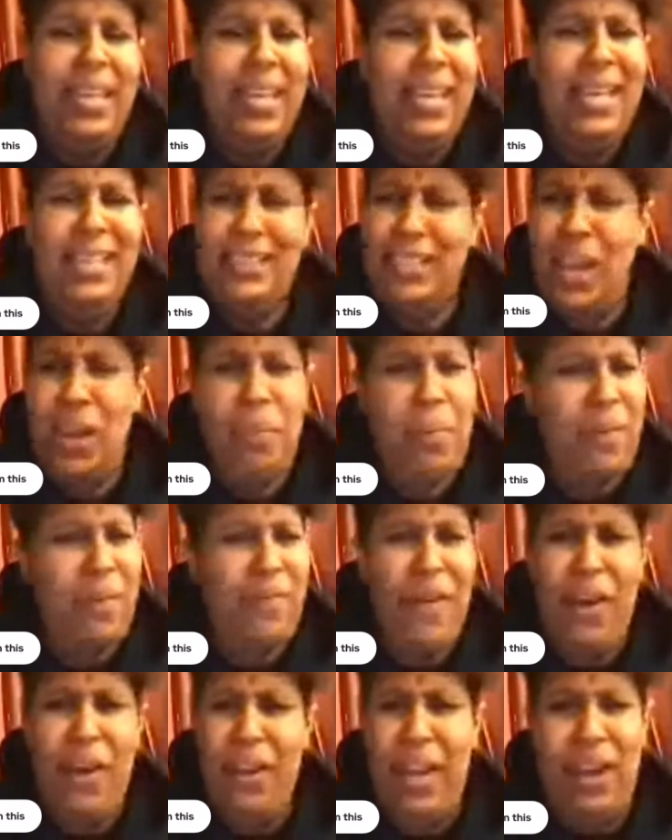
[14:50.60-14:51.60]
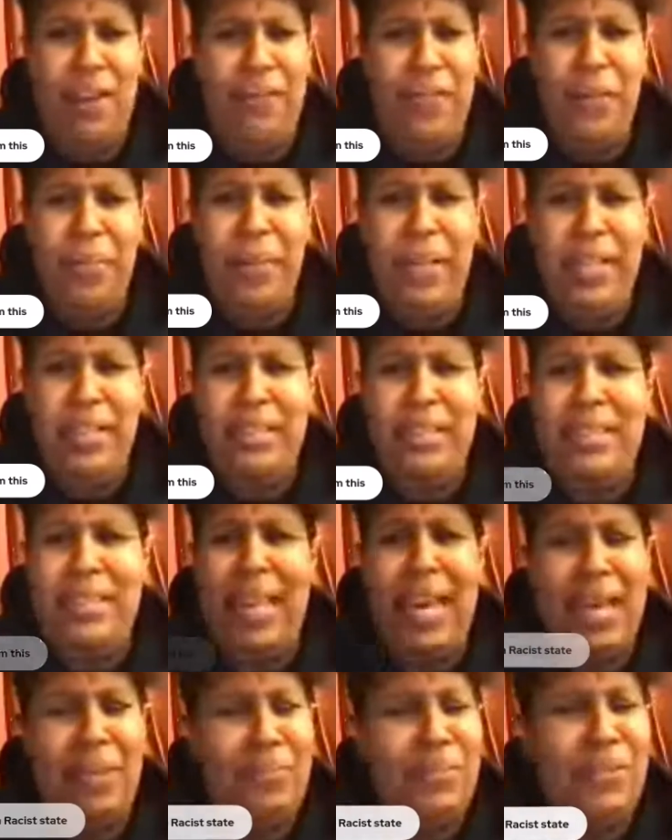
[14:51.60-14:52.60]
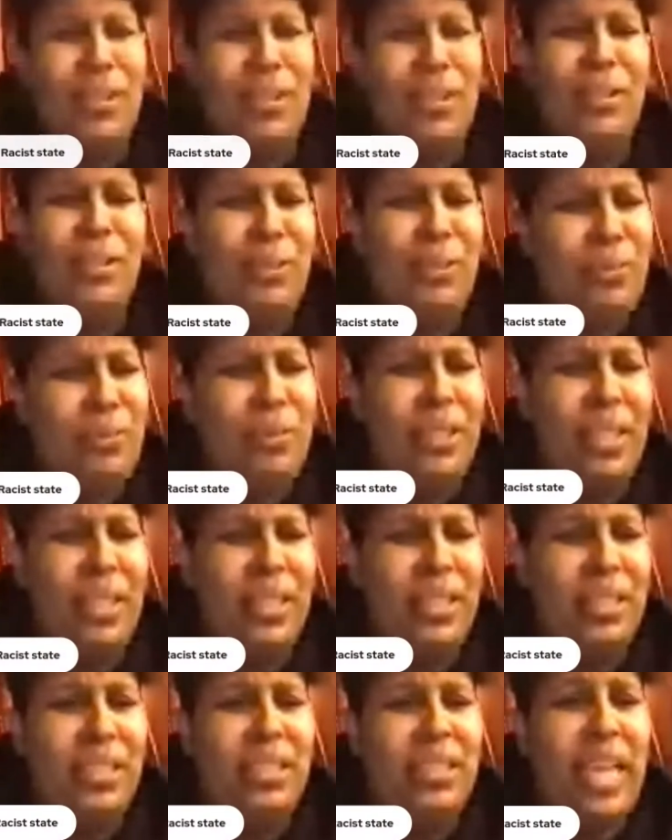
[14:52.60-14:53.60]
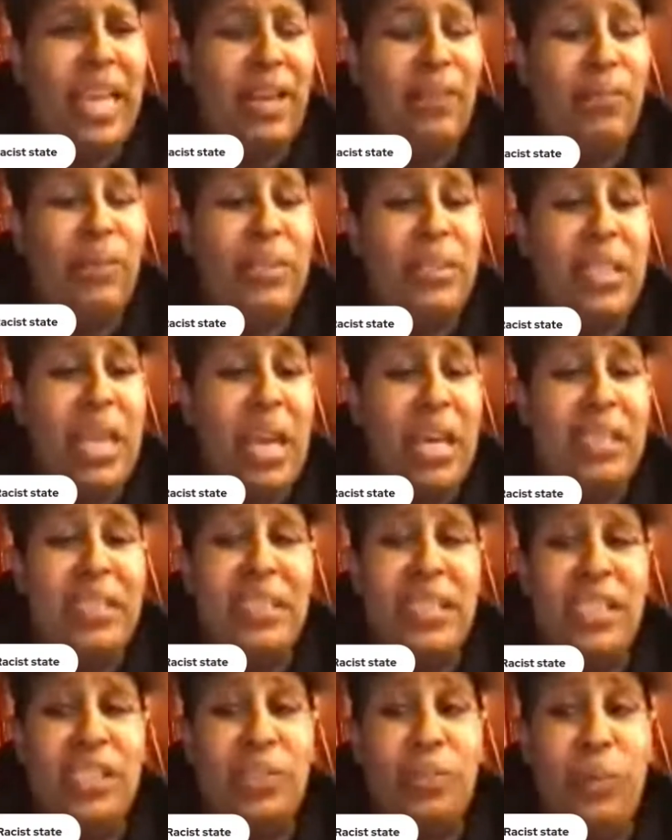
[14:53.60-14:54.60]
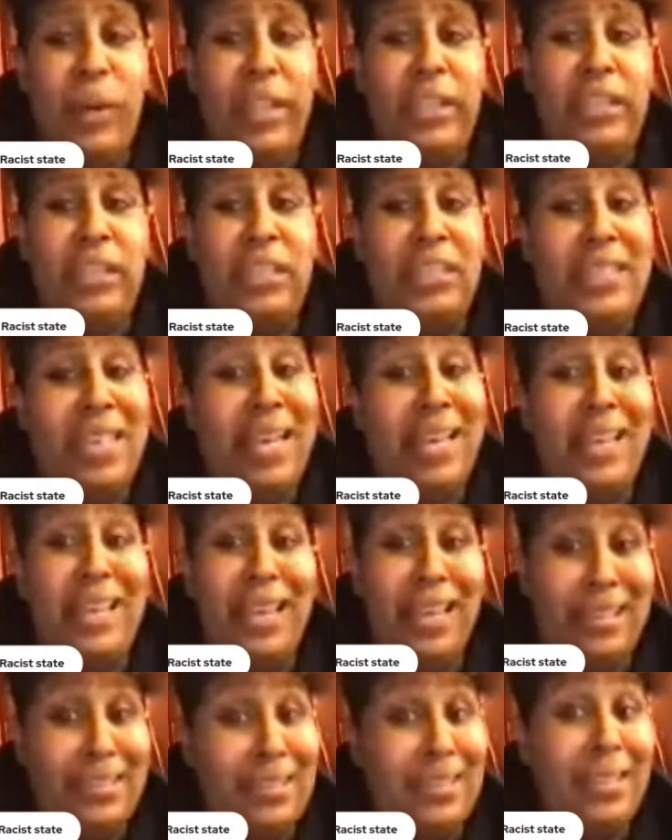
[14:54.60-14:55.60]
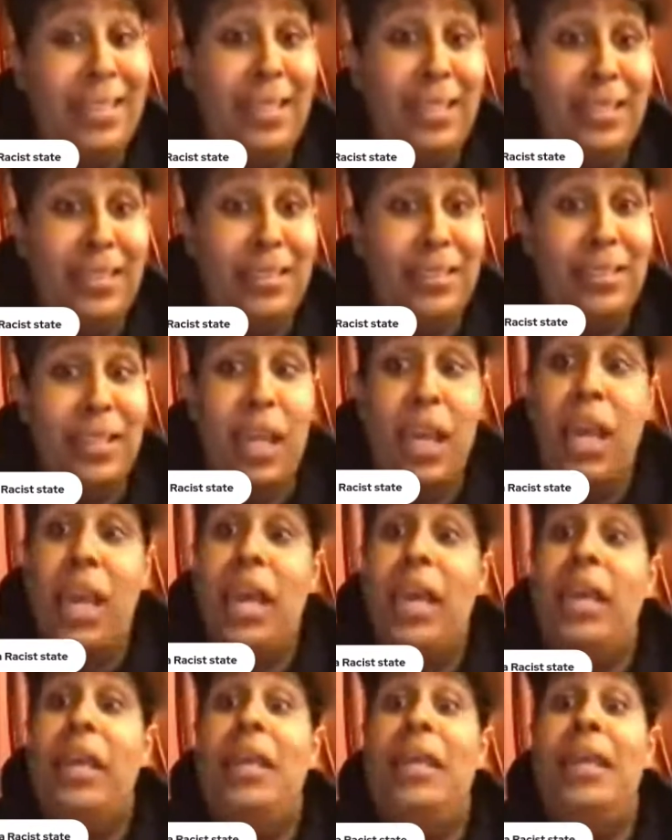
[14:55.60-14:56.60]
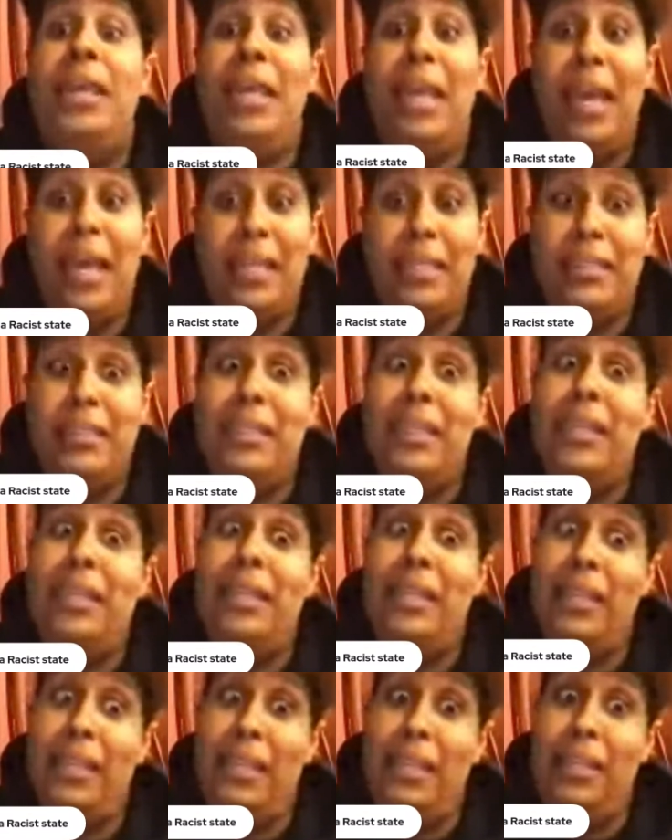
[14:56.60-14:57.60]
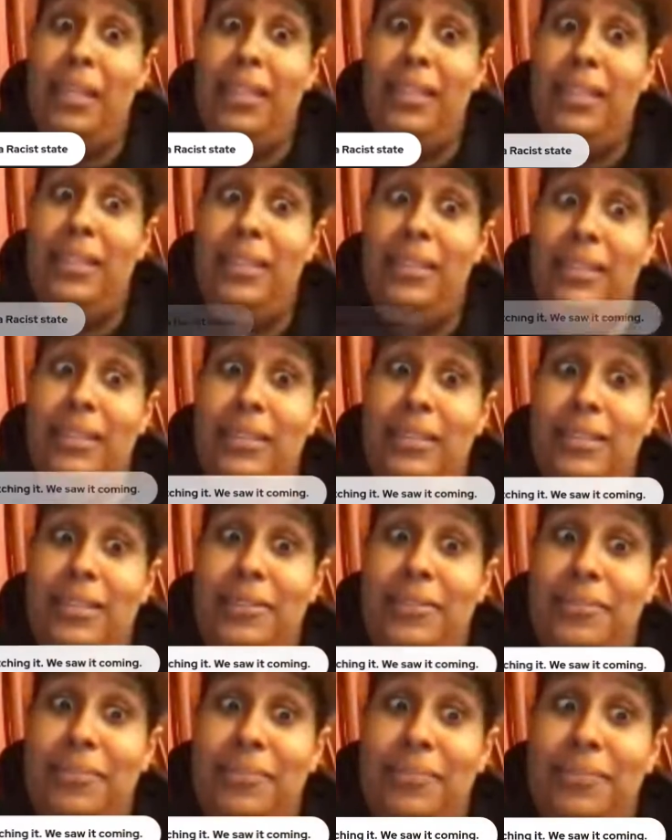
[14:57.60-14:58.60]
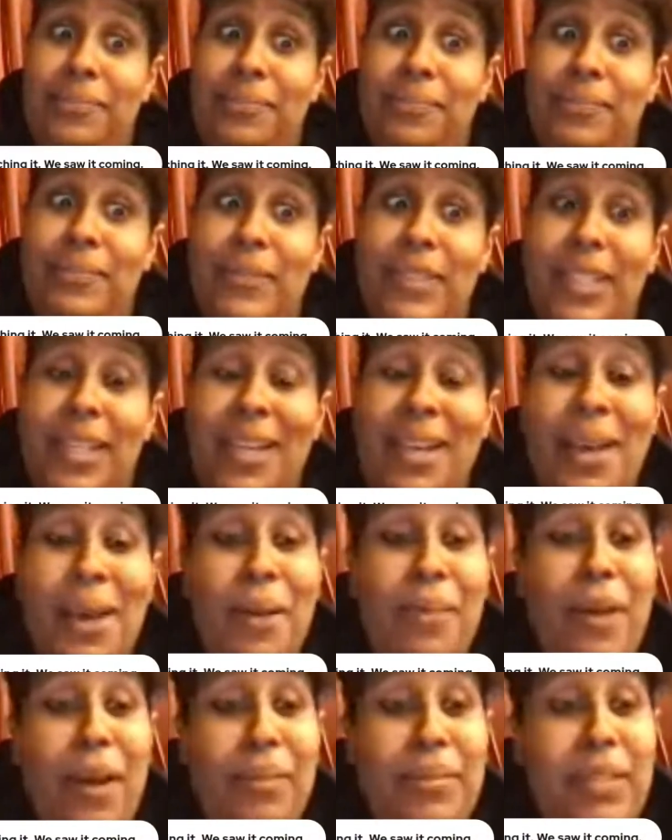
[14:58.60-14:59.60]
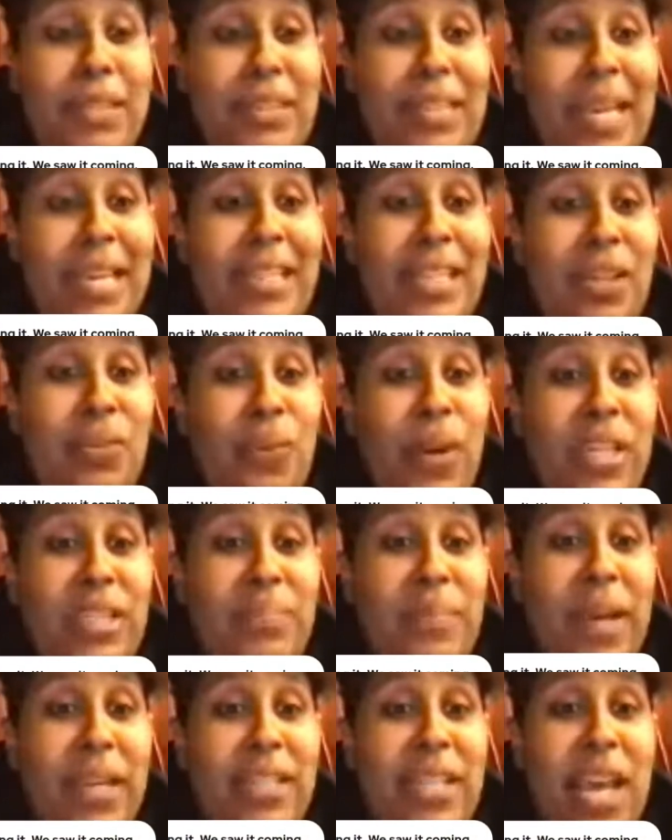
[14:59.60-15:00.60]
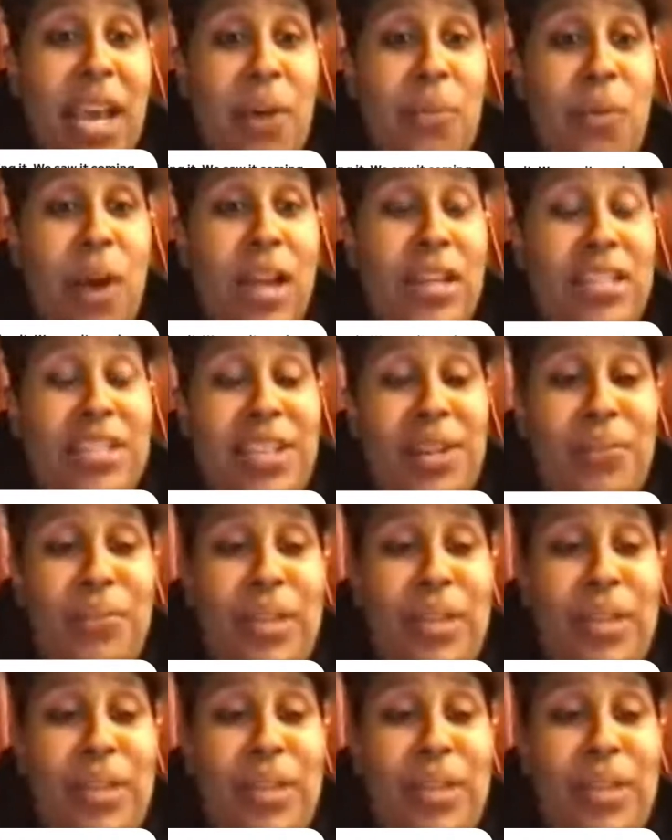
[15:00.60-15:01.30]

It's gonna be fallout from this. Absolutely. The state of Wisconsin is a racist state. Yes, it is. Yes, it is. Bobby says, I didn't waste my time watching it.